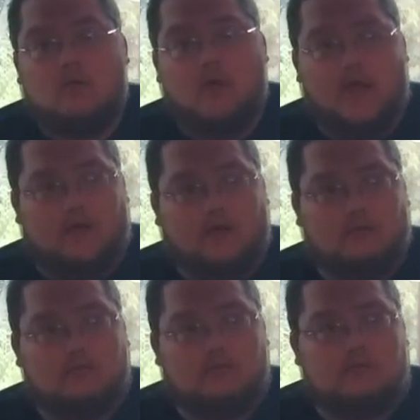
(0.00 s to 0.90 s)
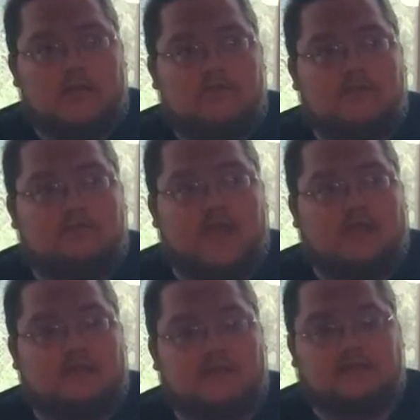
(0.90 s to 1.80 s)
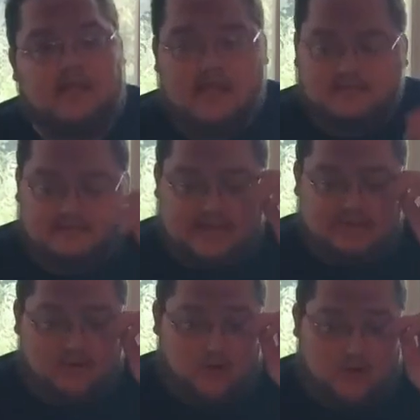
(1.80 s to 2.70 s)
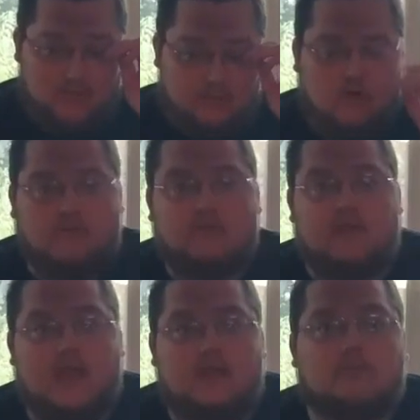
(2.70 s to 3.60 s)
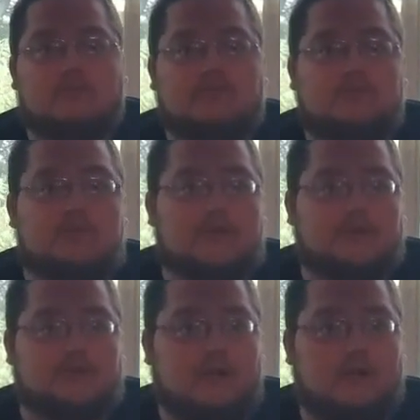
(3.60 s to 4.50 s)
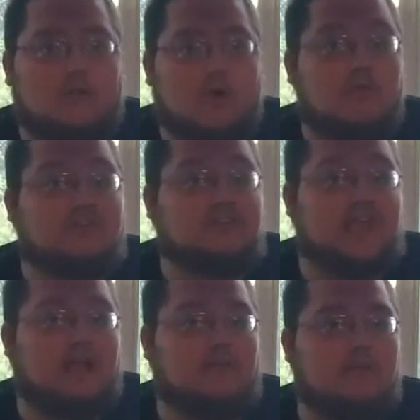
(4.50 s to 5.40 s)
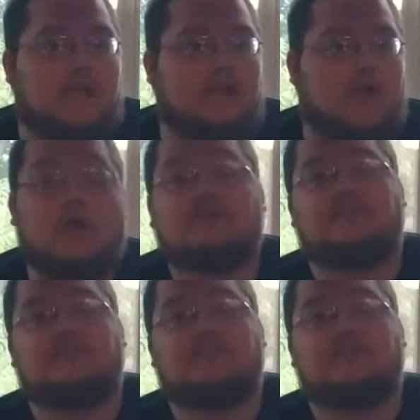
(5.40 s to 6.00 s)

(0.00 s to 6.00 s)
Well, given the fact that his last statement on Marvel the End was 2 years ago, almost exactly, back in August